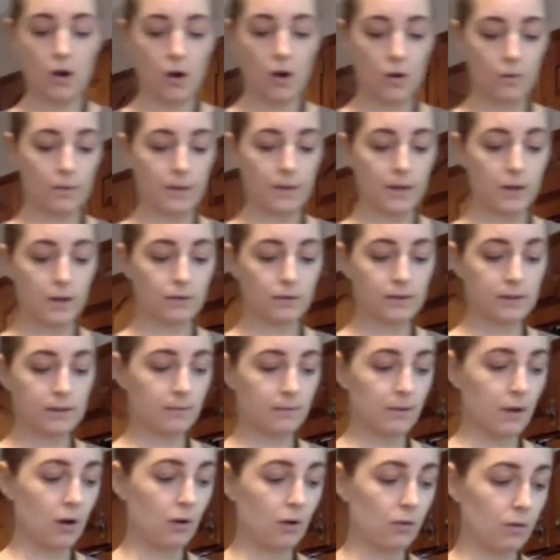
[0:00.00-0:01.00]
We use some
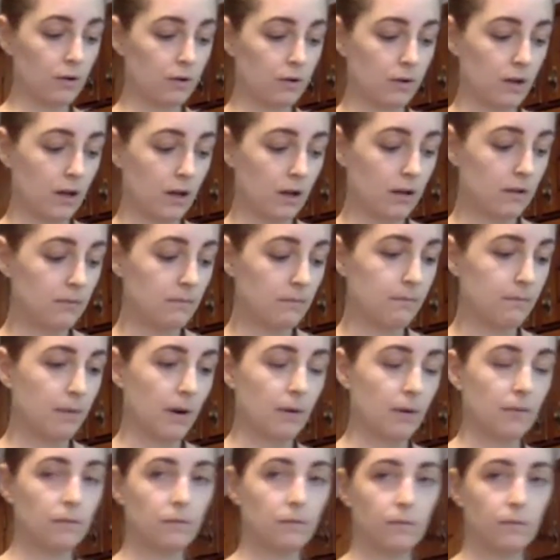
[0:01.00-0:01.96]
coconut, but